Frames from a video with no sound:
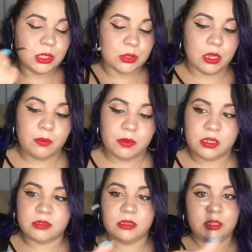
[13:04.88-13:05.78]
scrape
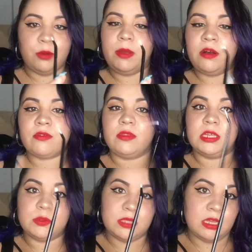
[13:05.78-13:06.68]
in, in your mouth,
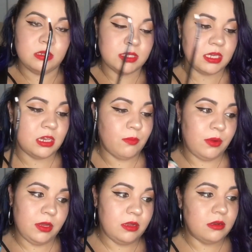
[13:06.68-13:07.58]
that's what that looks like.
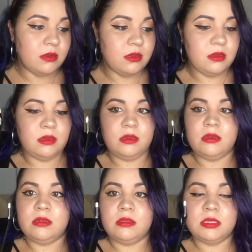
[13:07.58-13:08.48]
But
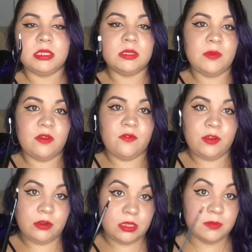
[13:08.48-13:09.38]
this is meant
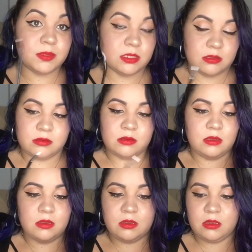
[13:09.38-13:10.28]
for your lips.
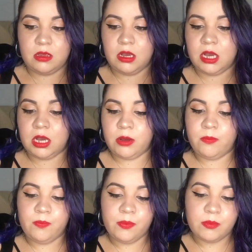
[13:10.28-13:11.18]

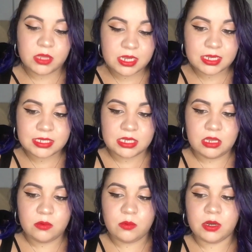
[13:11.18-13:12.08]
Um, but like I
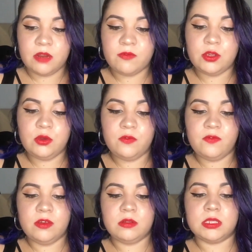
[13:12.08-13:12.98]
said, whatever you
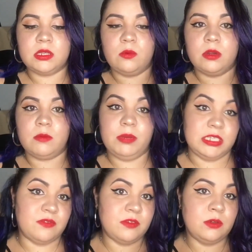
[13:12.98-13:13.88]
feel is going to work
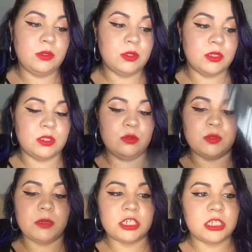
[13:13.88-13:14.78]
best for you using
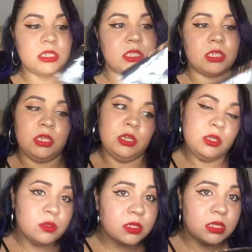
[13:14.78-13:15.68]
those brushes,
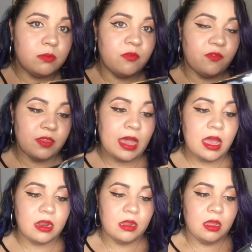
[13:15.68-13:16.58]
use them for
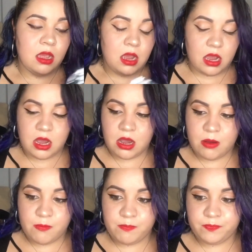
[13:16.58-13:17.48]
that.
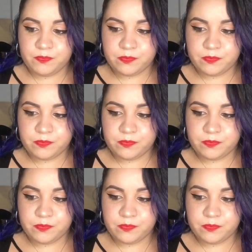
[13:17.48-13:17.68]
Um,